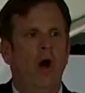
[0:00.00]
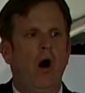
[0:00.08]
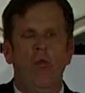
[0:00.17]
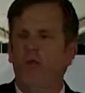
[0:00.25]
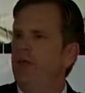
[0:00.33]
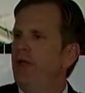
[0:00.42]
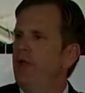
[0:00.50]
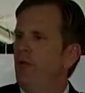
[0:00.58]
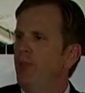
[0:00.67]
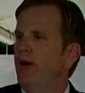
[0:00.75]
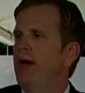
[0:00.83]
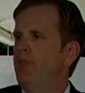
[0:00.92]
all those things are
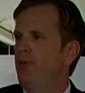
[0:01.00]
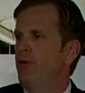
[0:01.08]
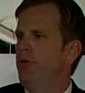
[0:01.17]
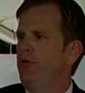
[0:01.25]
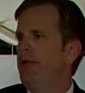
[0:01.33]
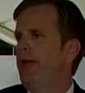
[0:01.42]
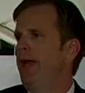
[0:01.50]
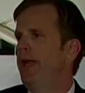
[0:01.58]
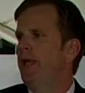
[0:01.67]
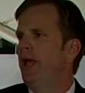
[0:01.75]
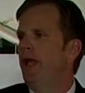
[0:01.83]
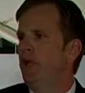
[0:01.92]
possibilities
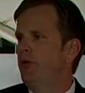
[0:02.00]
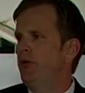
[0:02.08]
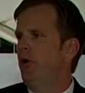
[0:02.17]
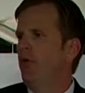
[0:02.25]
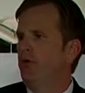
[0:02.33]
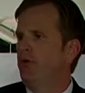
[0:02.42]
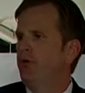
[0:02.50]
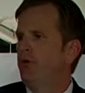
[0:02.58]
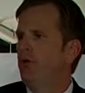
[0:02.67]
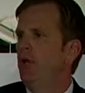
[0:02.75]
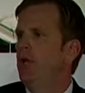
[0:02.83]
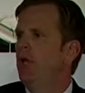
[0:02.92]
today because of your all's
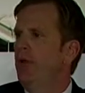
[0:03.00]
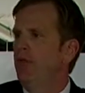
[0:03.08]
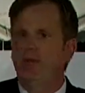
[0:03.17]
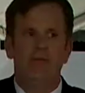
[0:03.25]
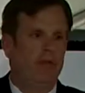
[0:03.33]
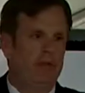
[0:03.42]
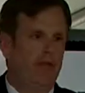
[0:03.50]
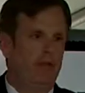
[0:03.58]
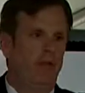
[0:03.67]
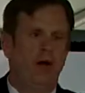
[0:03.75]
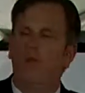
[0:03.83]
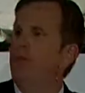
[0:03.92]
vision and the
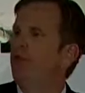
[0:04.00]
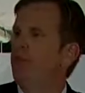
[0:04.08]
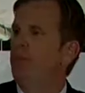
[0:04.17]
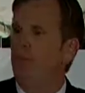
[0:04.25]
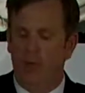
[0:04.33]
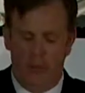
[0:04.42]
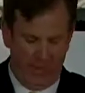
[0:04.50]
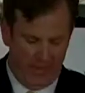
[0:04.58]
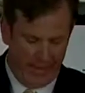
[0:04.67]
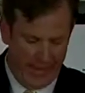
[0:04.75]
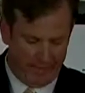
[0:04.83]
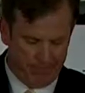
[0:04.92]
decade-long leadership you all put
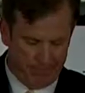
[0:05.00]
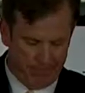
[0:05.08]
into that.